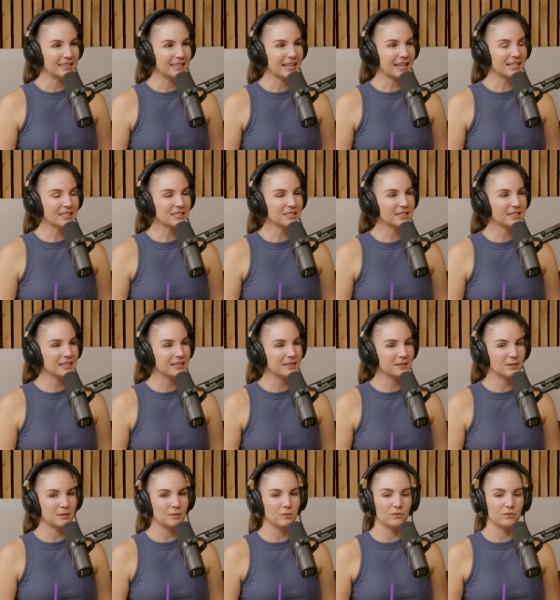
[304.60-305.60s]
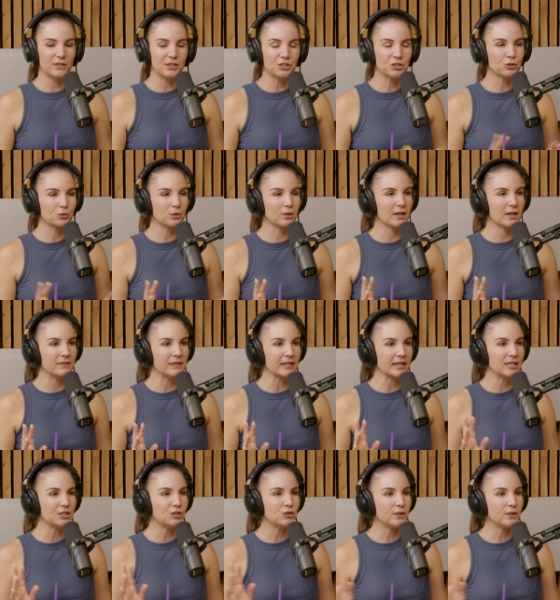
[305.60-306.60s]
that is a good visual of it
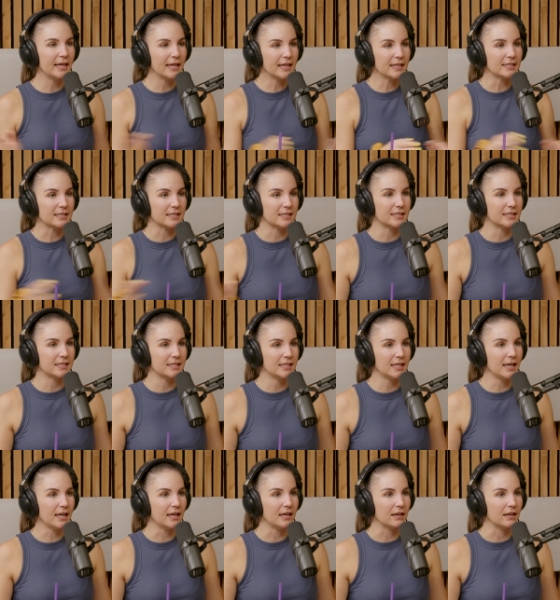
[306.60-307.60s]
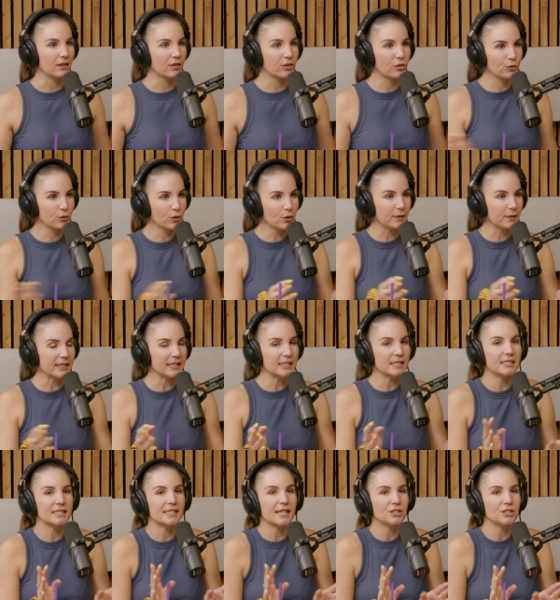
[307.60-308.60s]
because you can't see through it. It
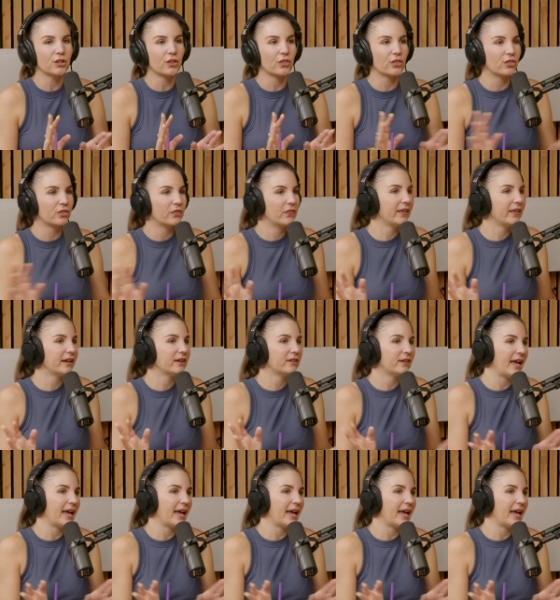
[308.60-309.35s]
is such a thick